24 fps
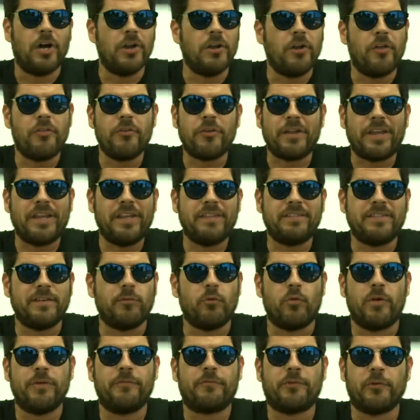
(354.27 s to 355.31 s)
Another easy
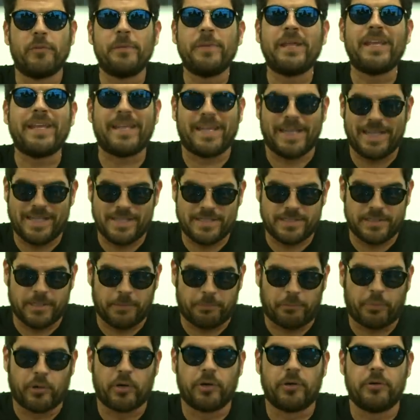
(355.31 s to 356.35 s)
one for me is the
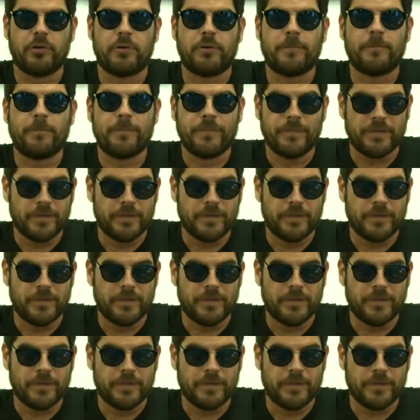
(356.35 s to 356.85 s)
Pearl.